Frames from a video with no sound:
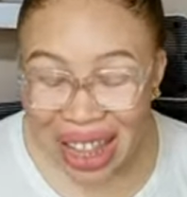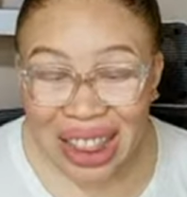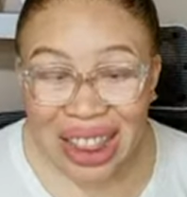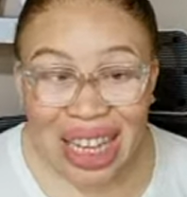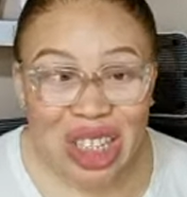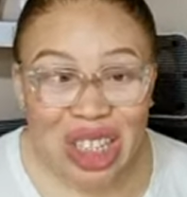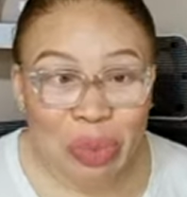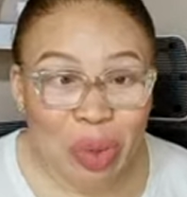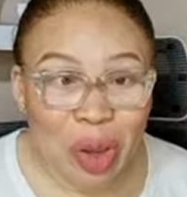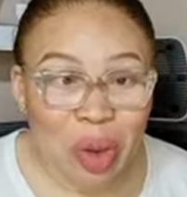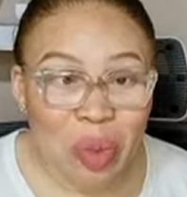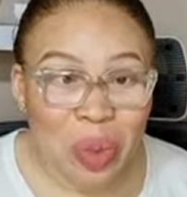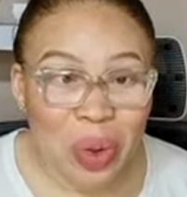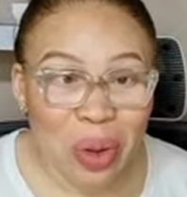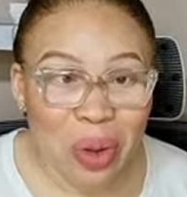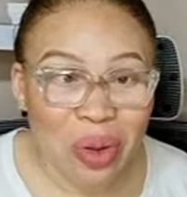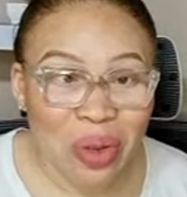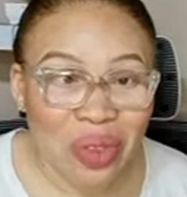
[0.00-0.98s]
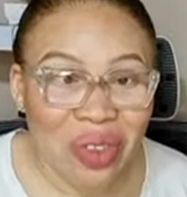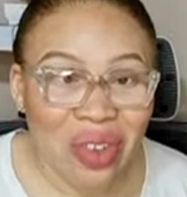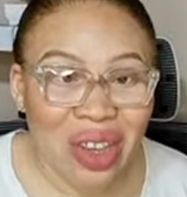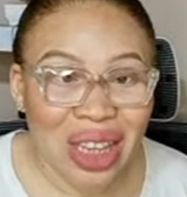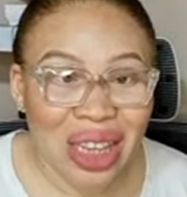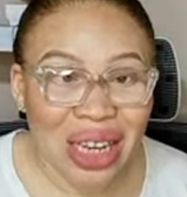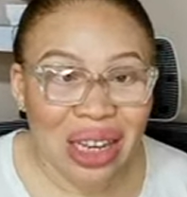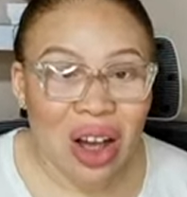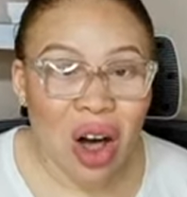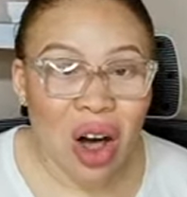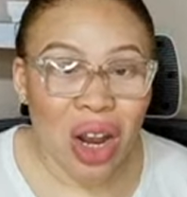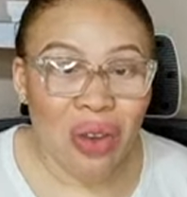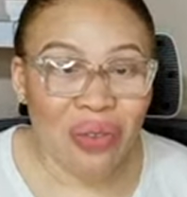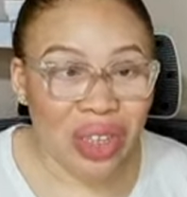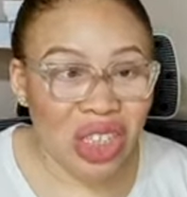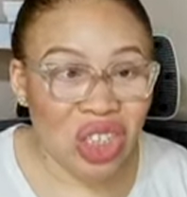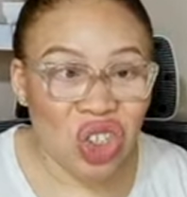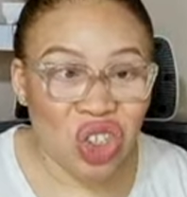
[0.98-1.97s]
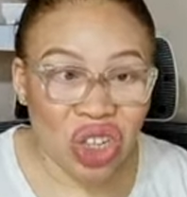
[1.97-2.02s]
These people, all of
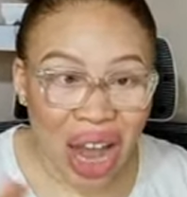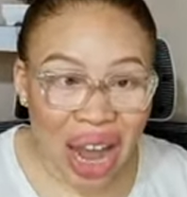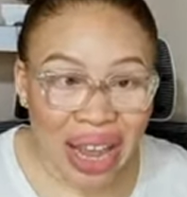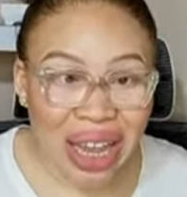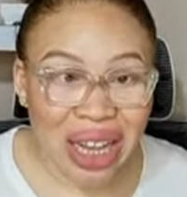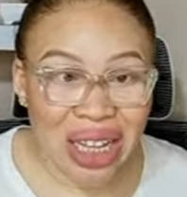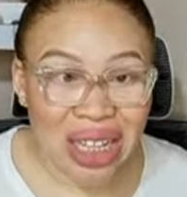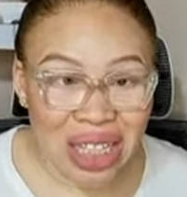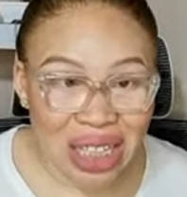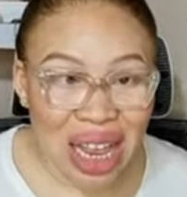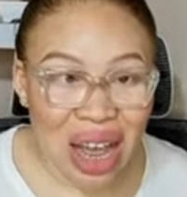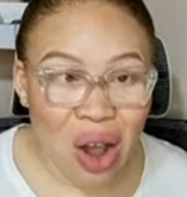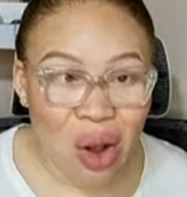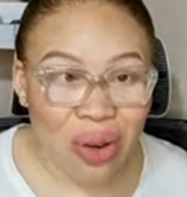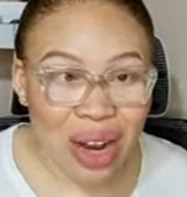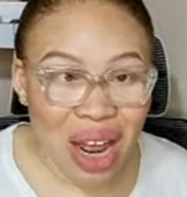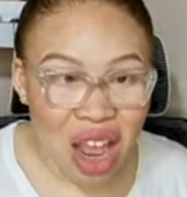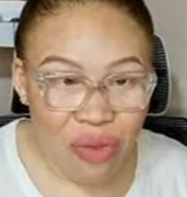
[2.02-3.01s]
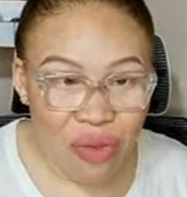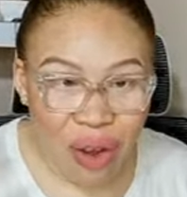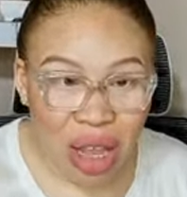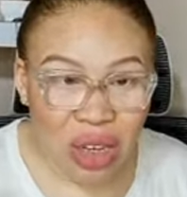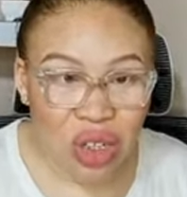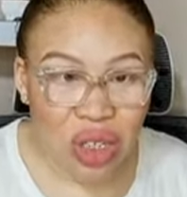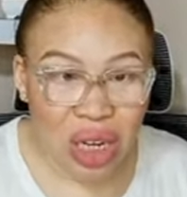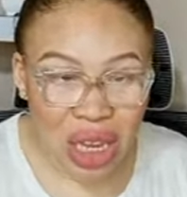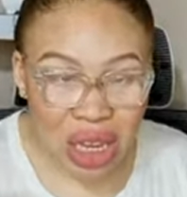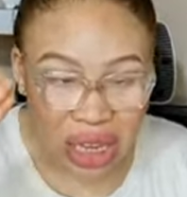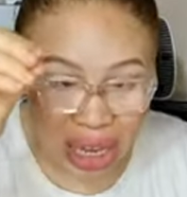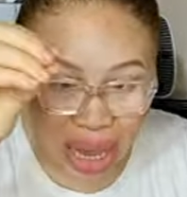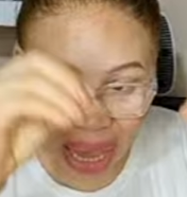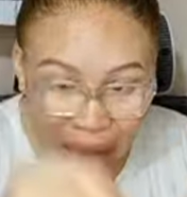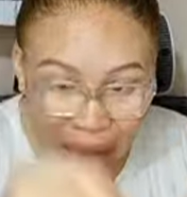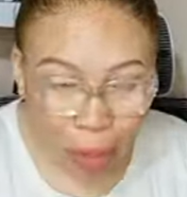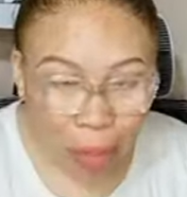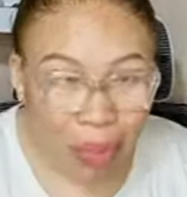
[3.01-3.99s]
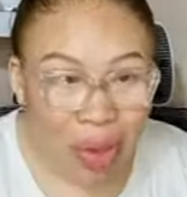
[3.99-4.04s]
these giants now that eventually
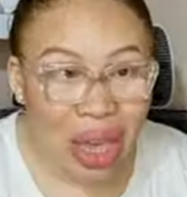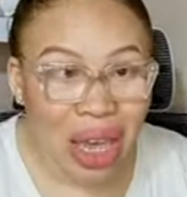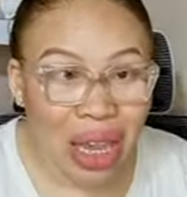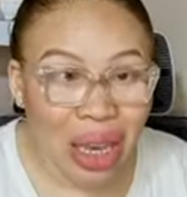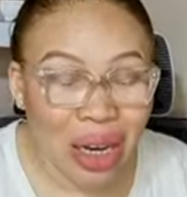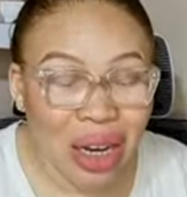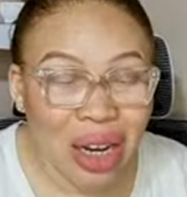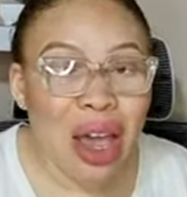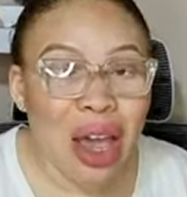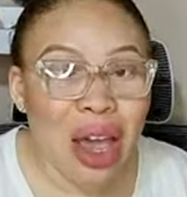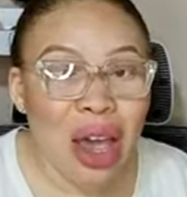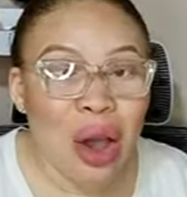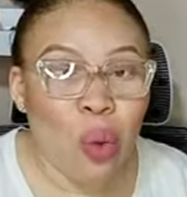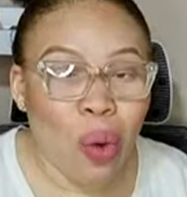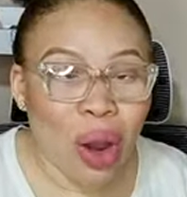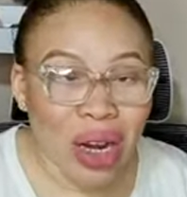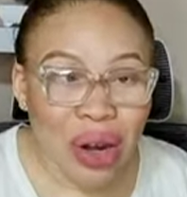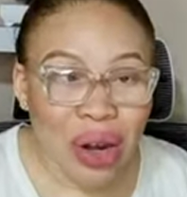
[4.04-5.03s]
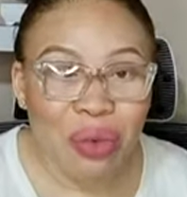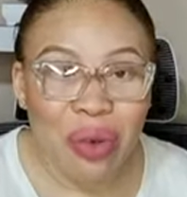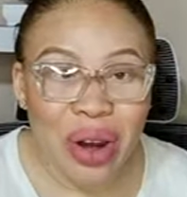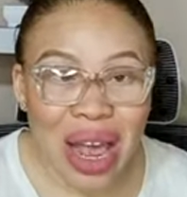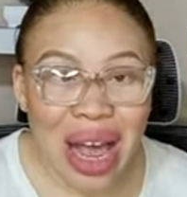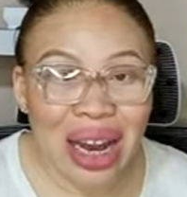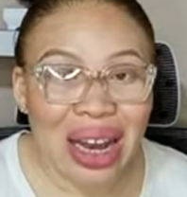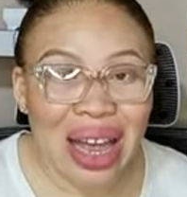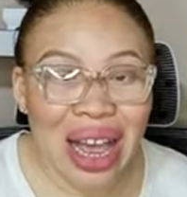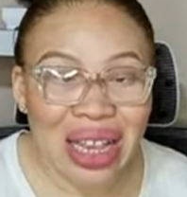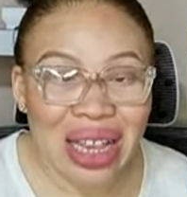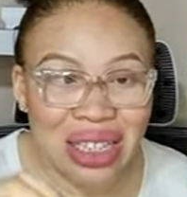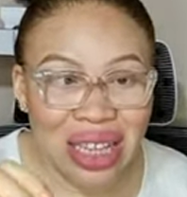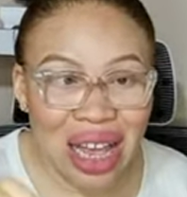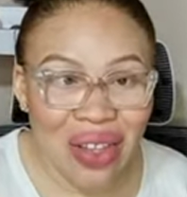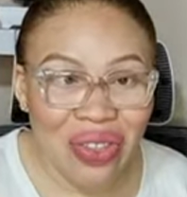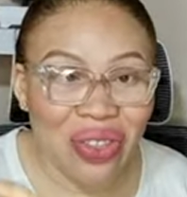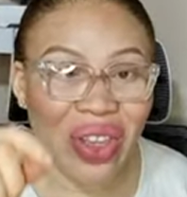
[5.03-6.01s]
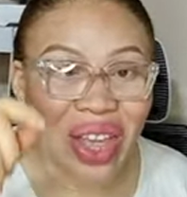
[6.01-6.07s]
came in, when they realized
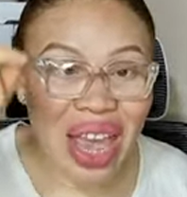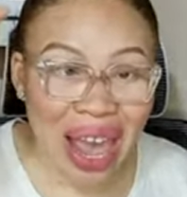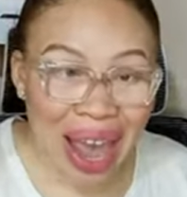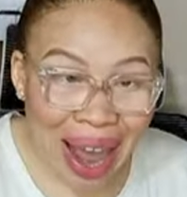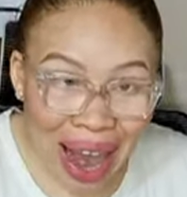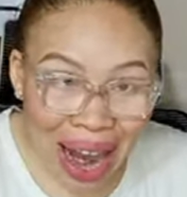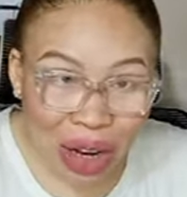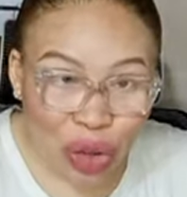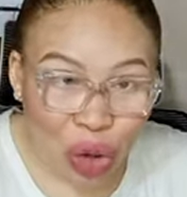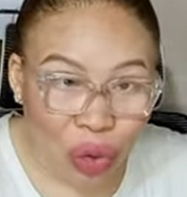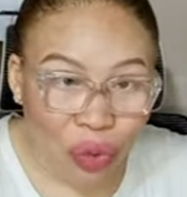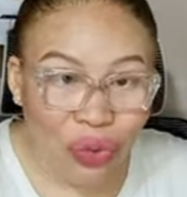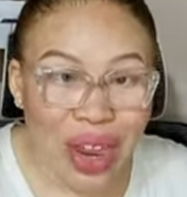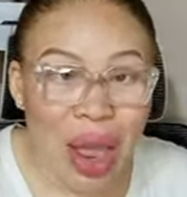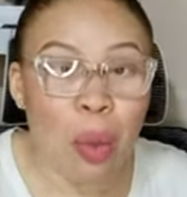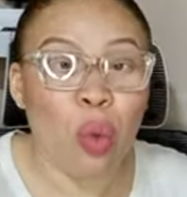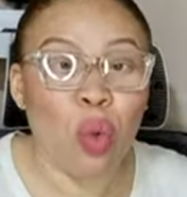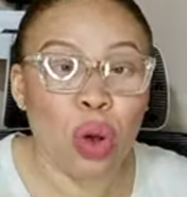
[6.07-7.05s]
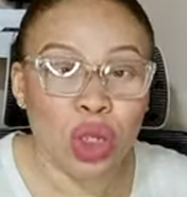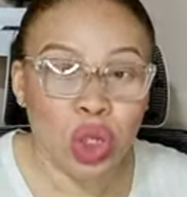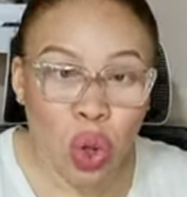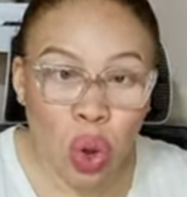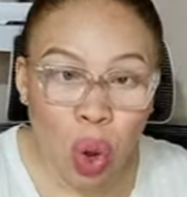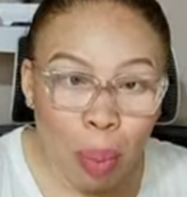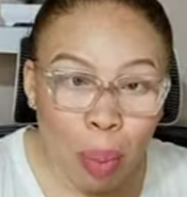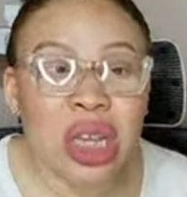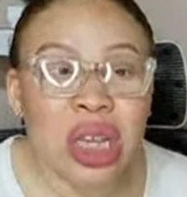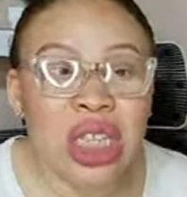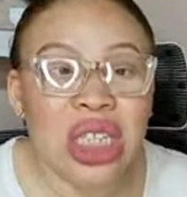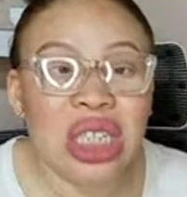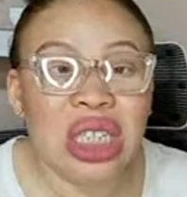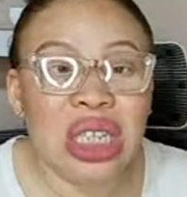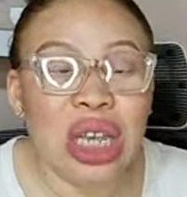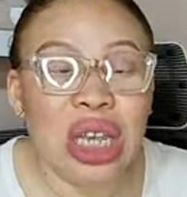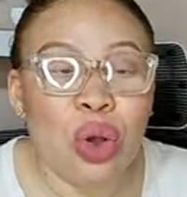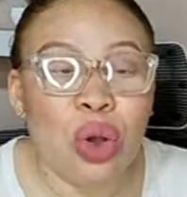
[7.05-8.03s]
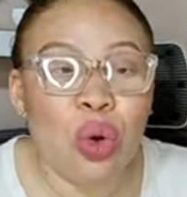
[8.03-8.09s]
that the head of them was every
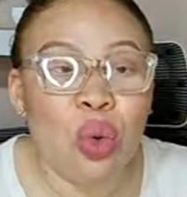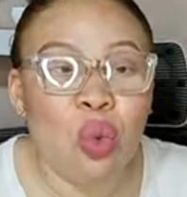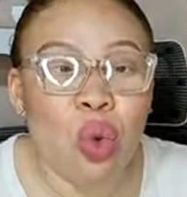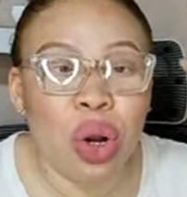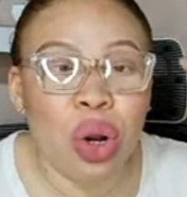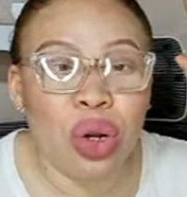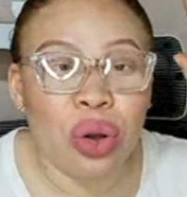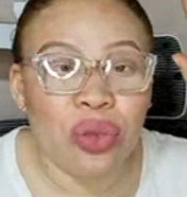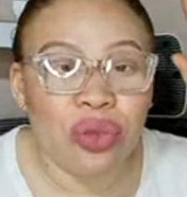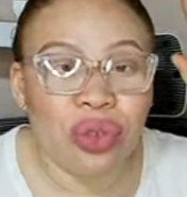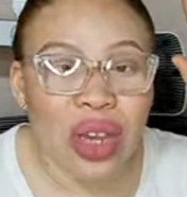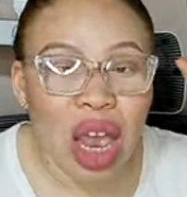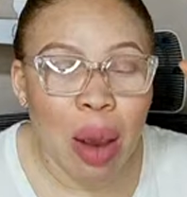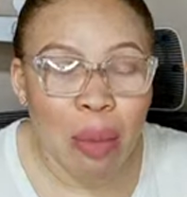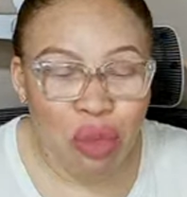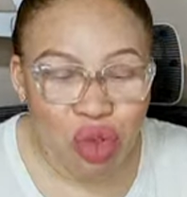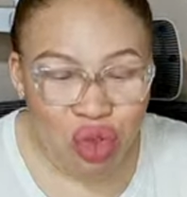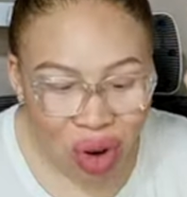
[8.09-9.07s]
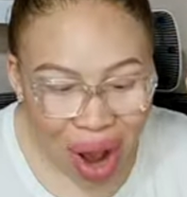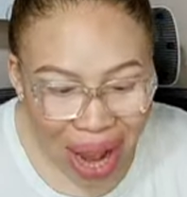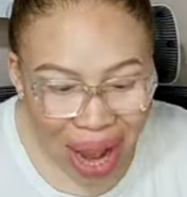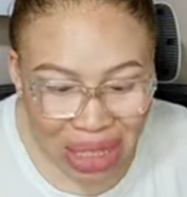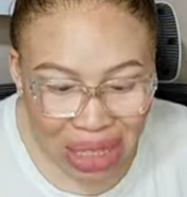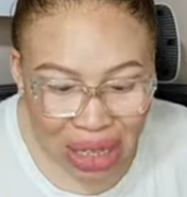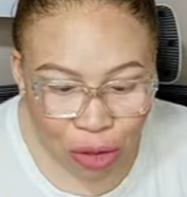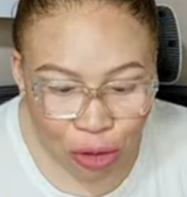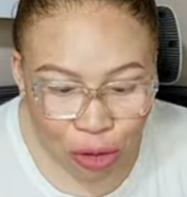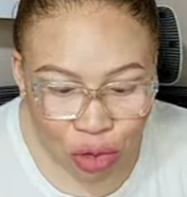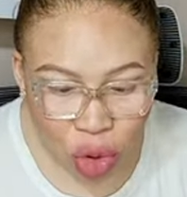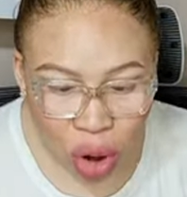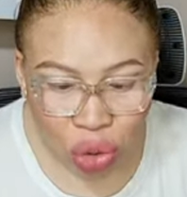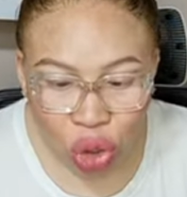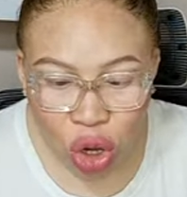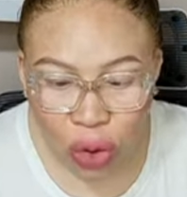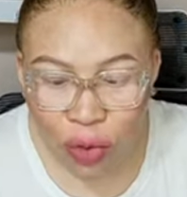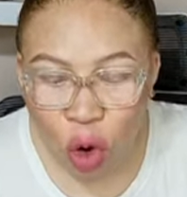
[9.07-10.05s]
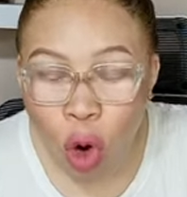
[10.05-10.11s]
single one of them, right in
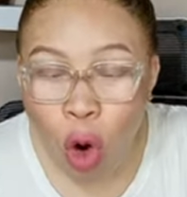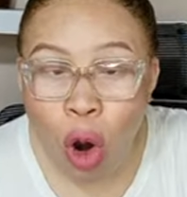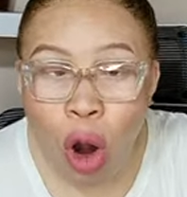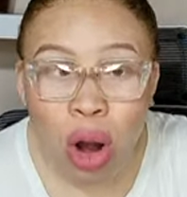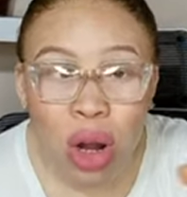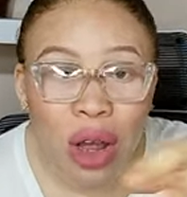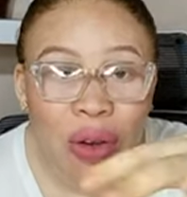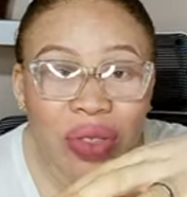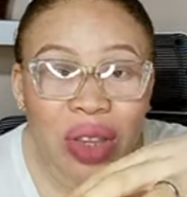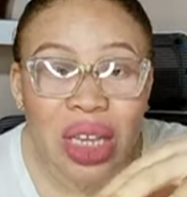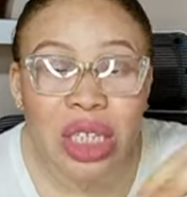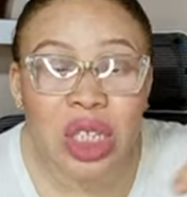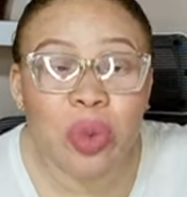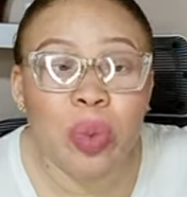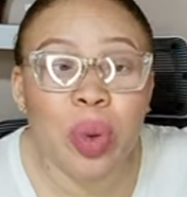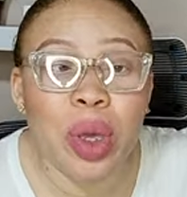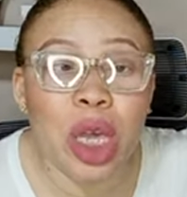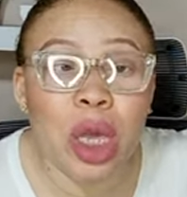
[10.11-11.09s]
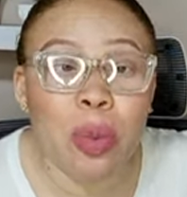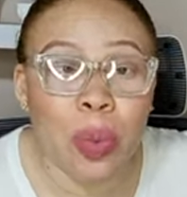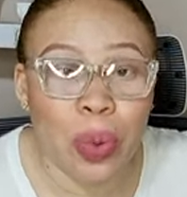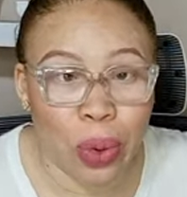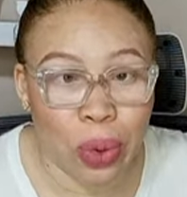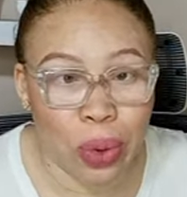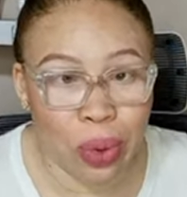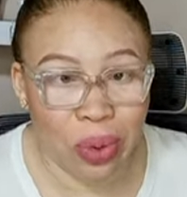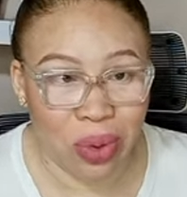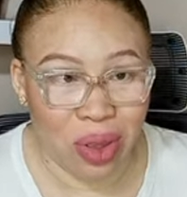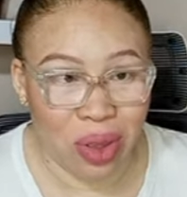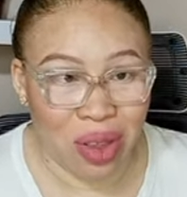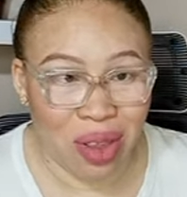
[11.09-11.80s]
front of all of these people,